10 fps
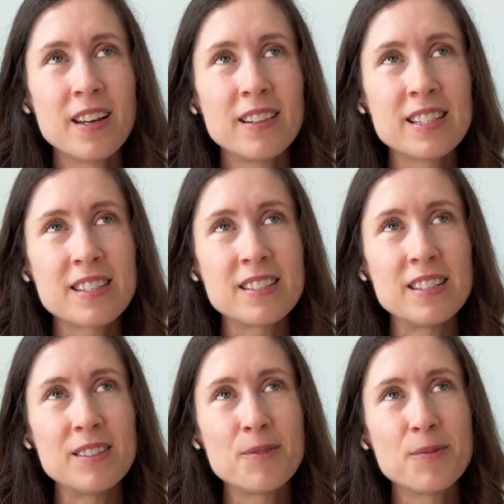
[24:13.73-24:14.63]
let's
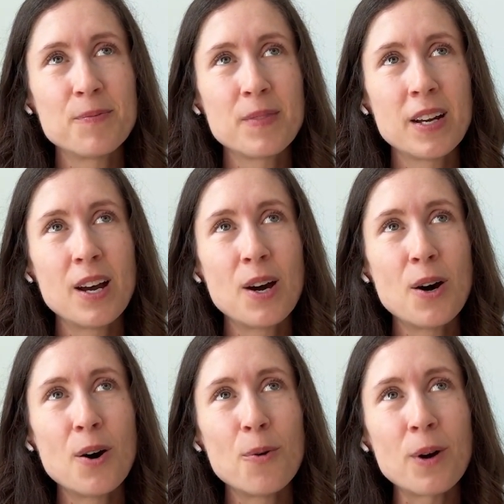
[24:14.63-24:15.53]
see,
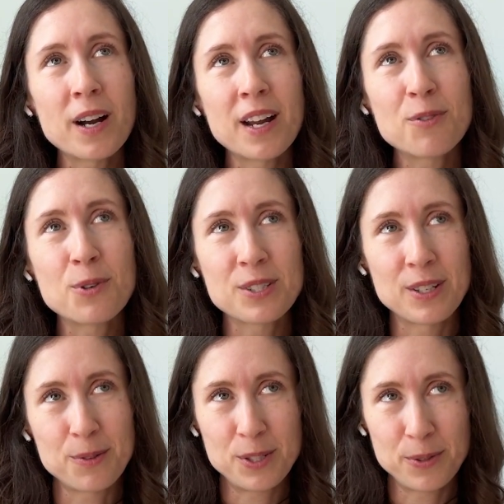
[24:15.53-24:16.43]
what kind of quilt
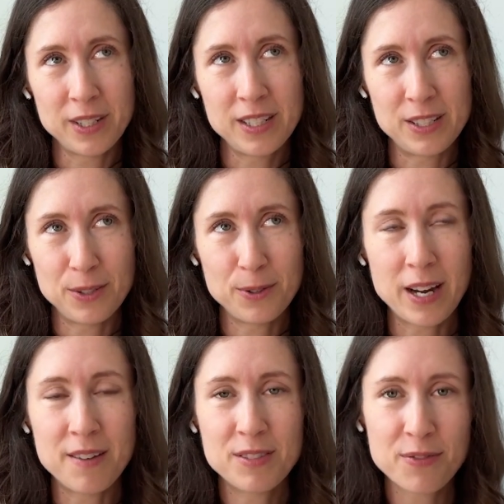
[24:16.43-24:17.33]
along would you want to do?
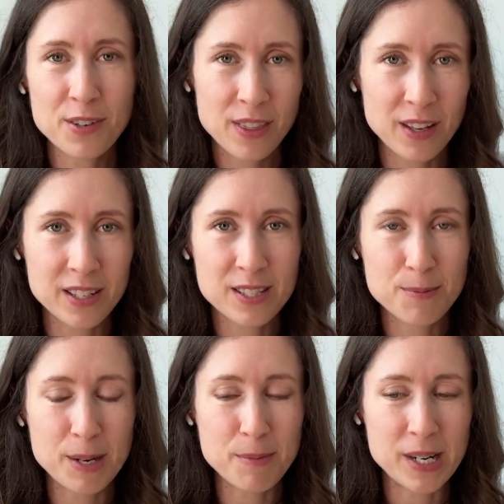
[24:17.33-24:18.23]
I have different thoughts in
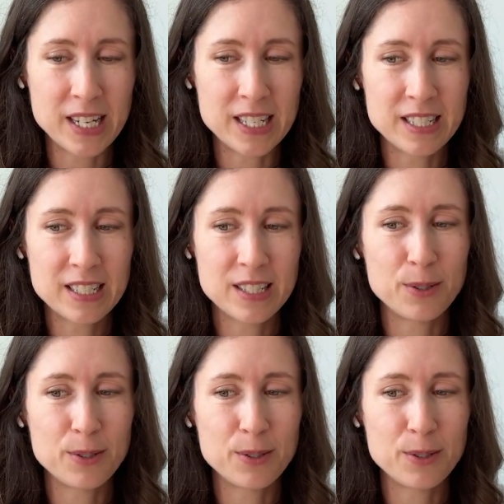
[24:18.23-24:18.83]
my mind.